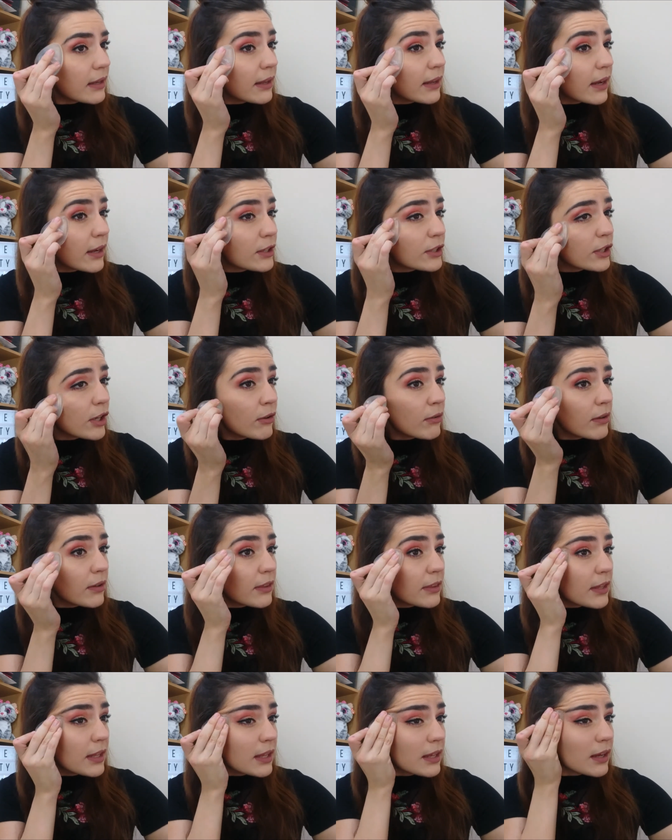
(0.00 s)
Like, I don't
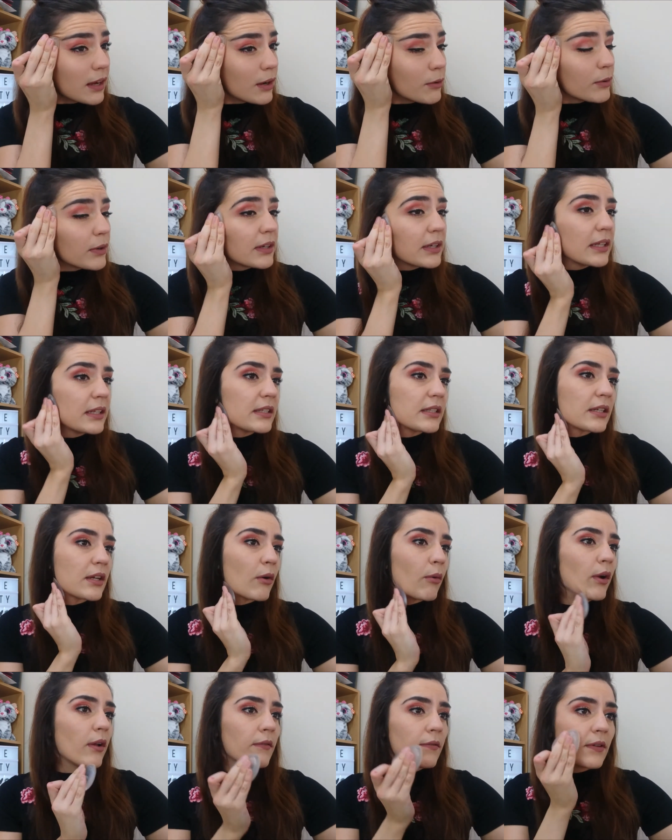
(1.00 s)
think I would need to
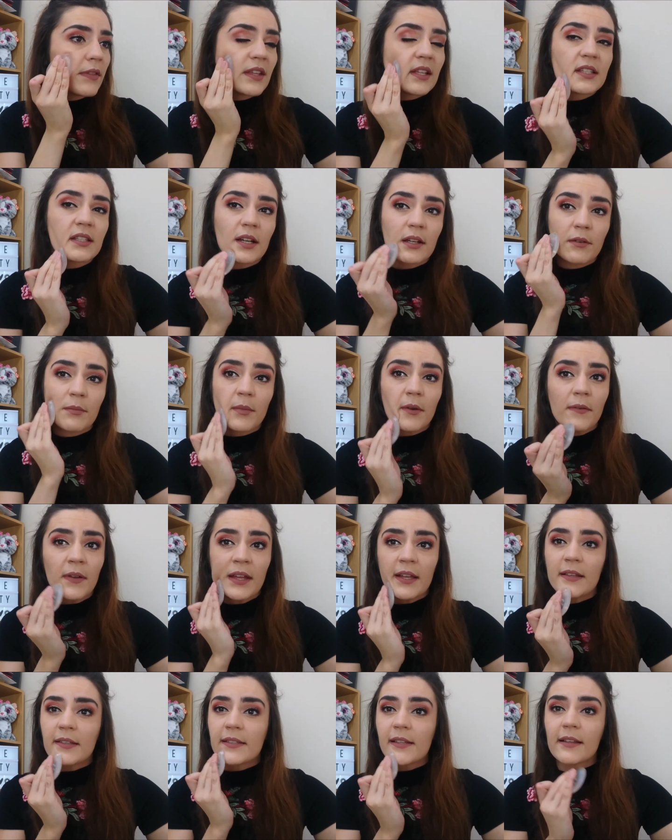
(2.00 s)
go over this side of my
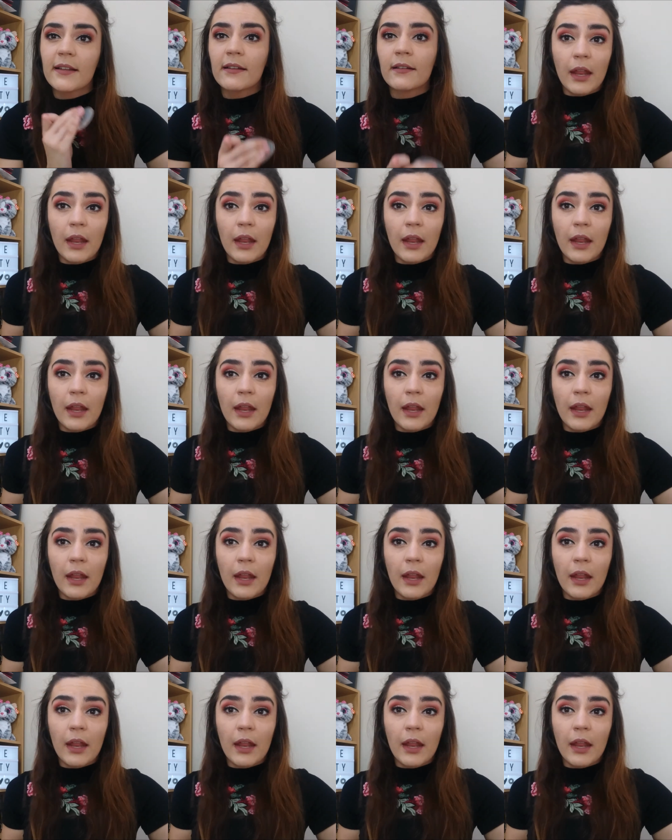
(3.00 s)
face.